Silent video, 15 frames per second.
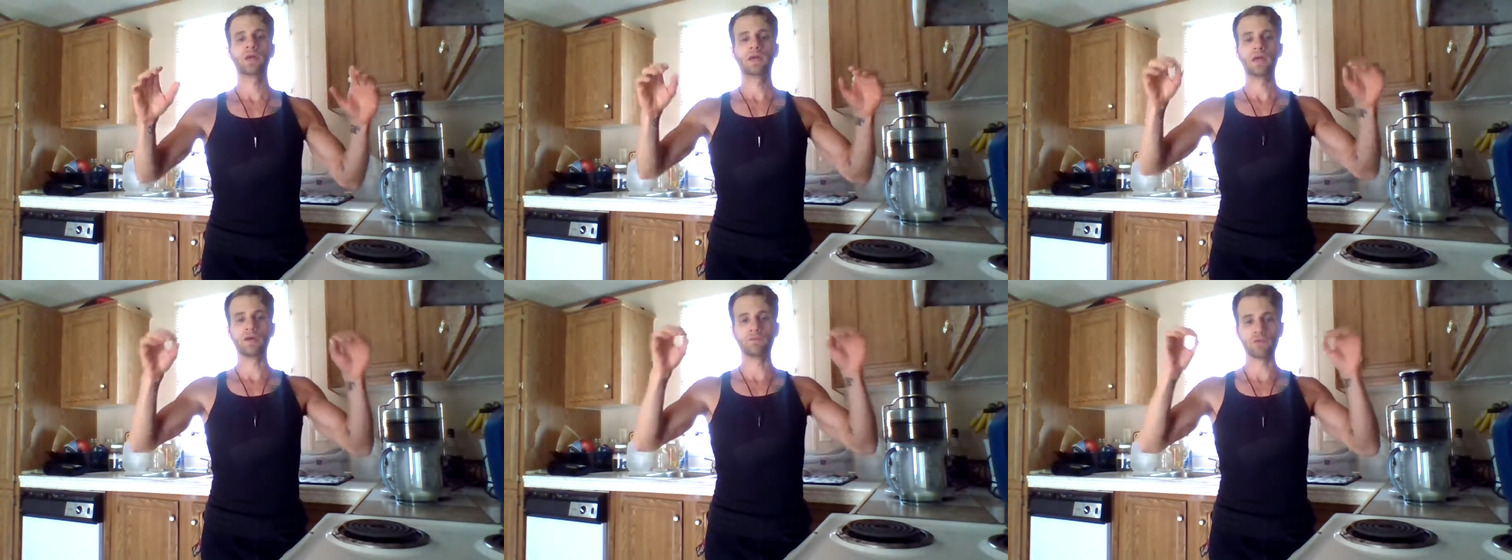
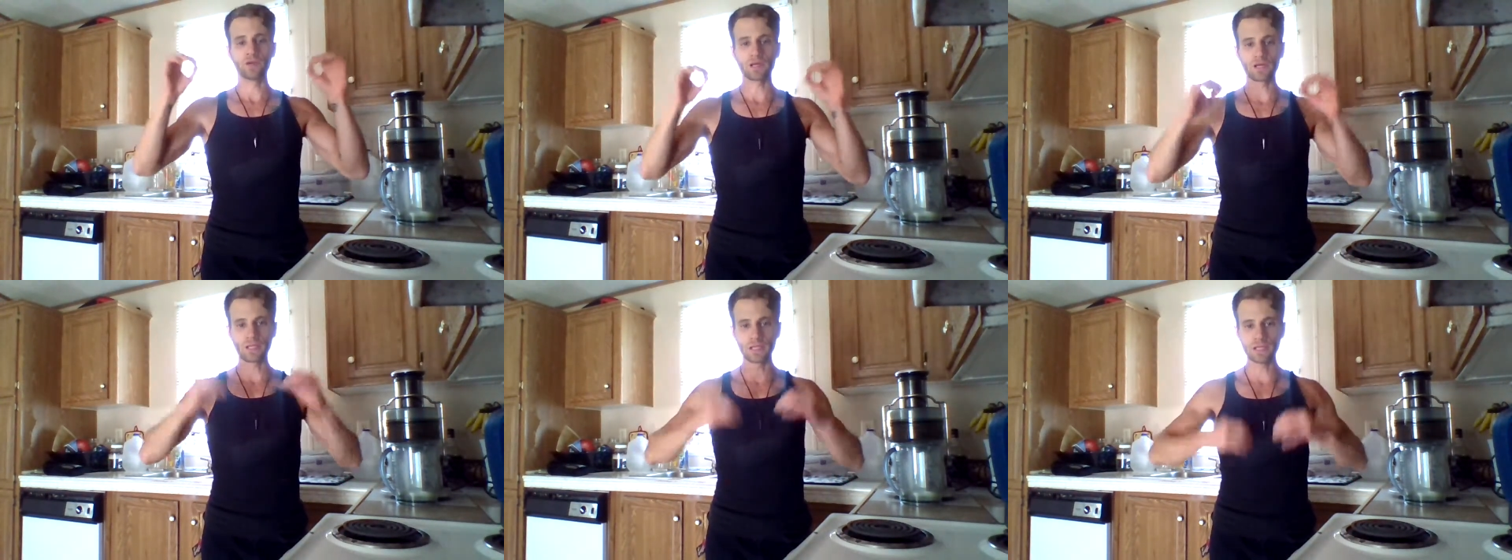if we
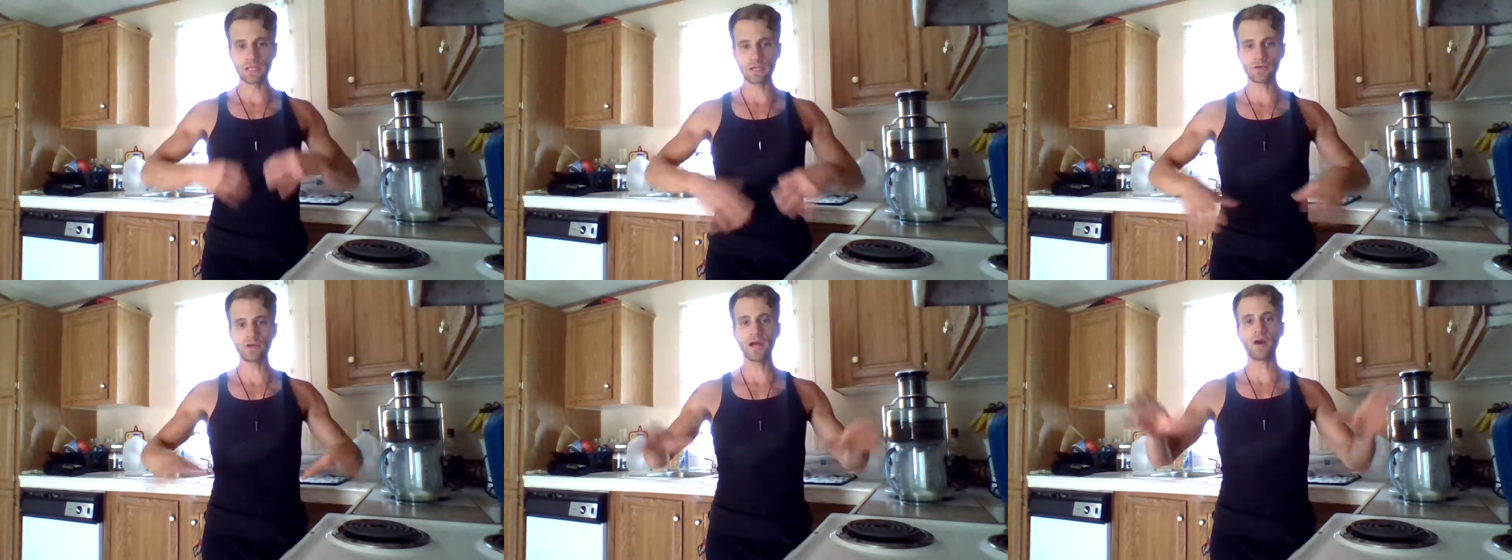
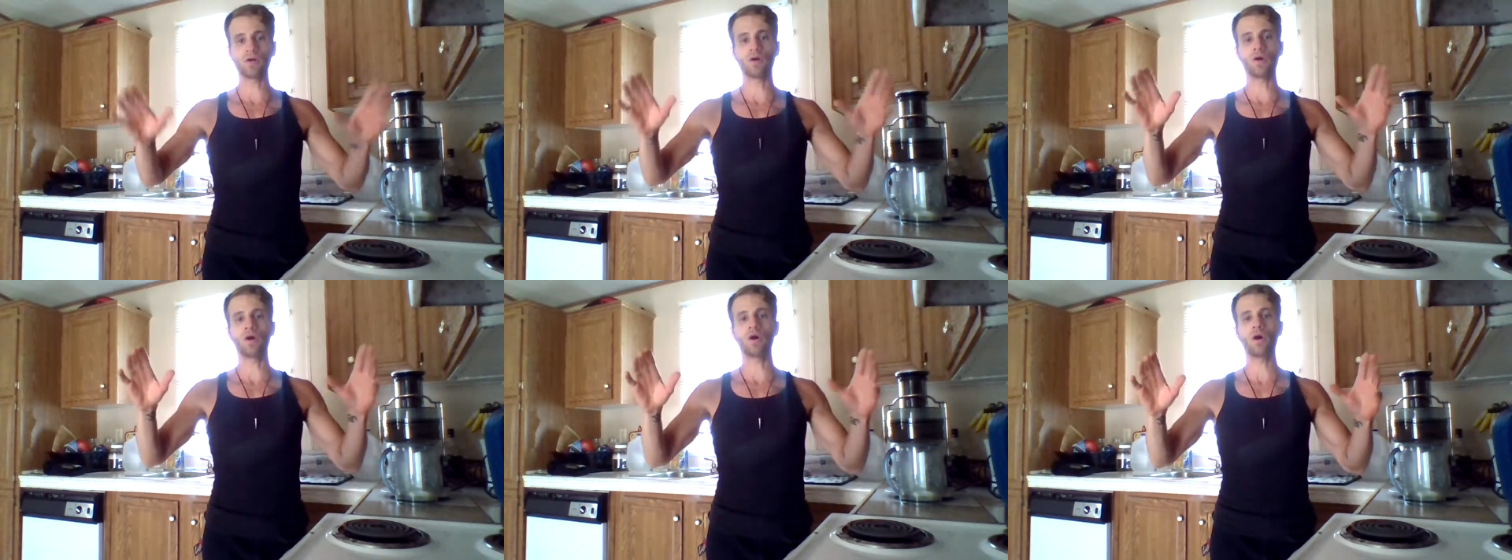cleared out
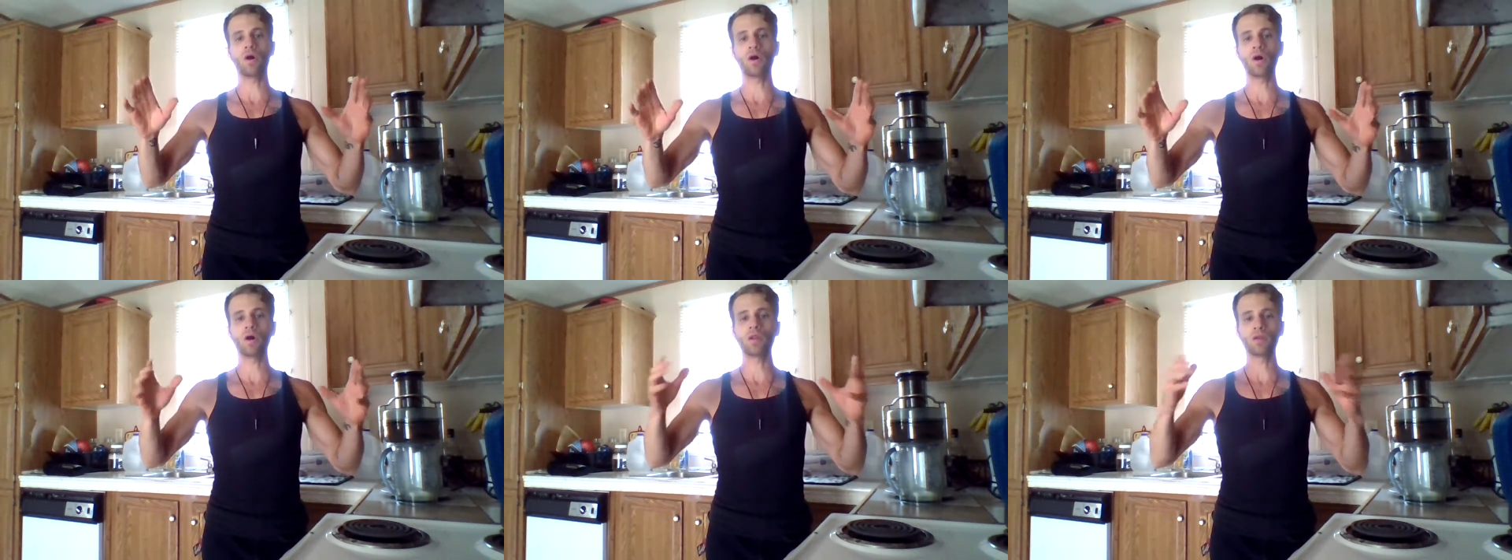
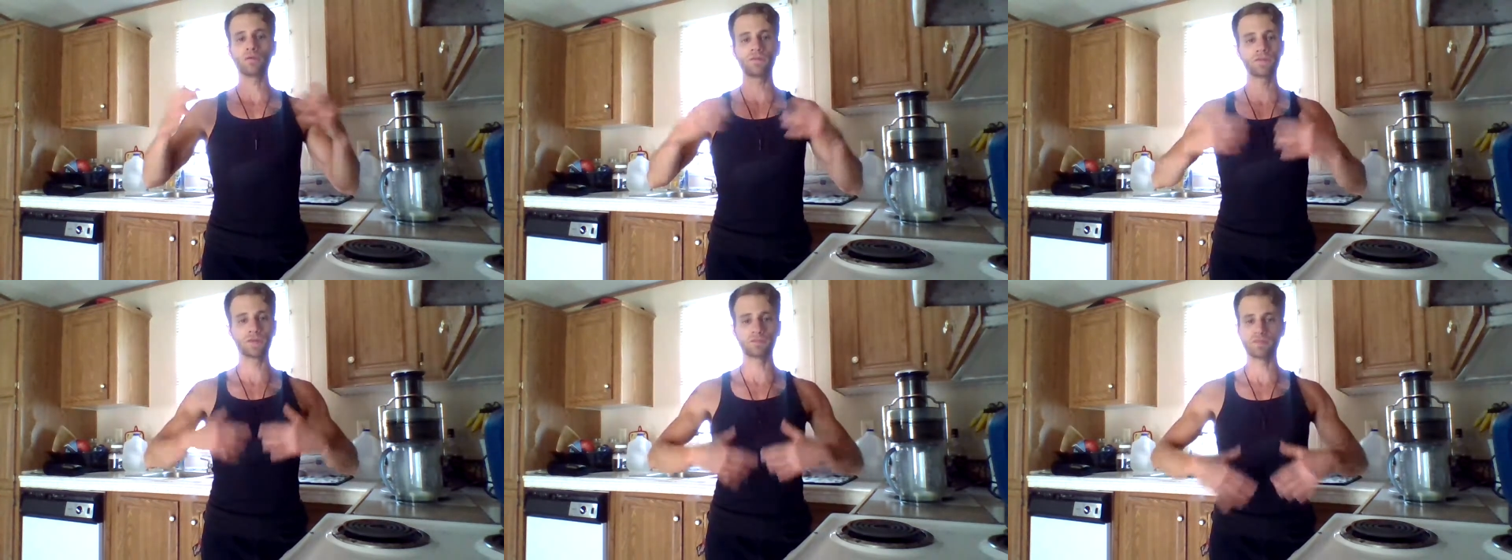all of
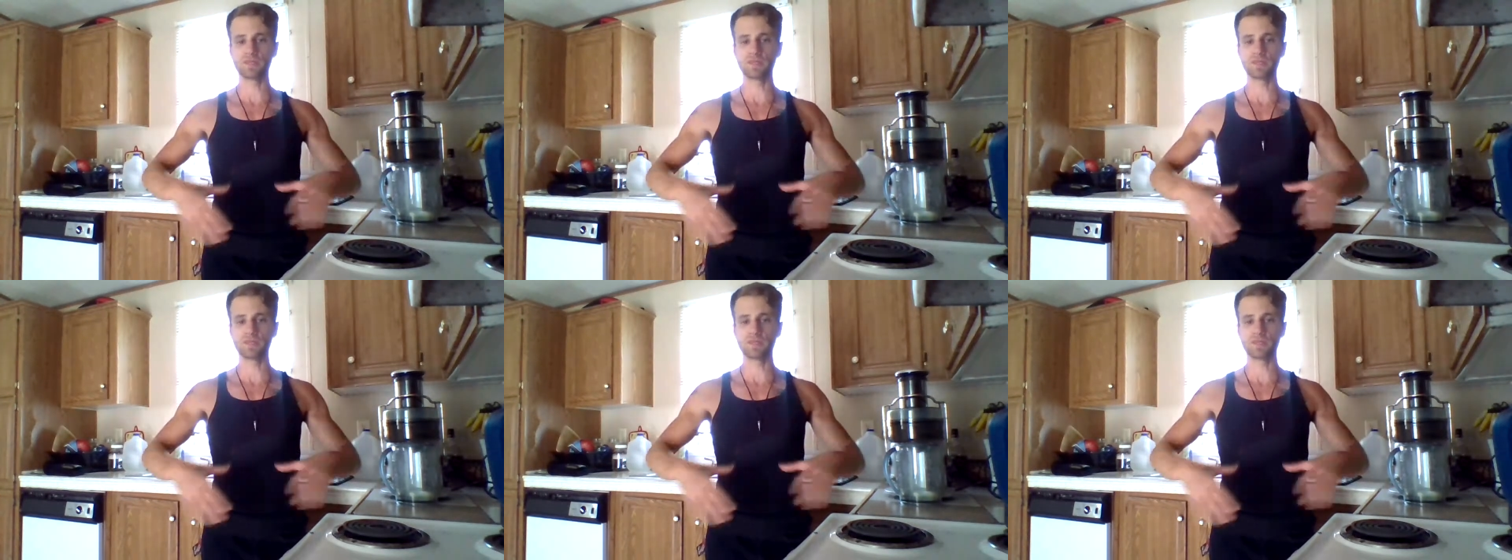the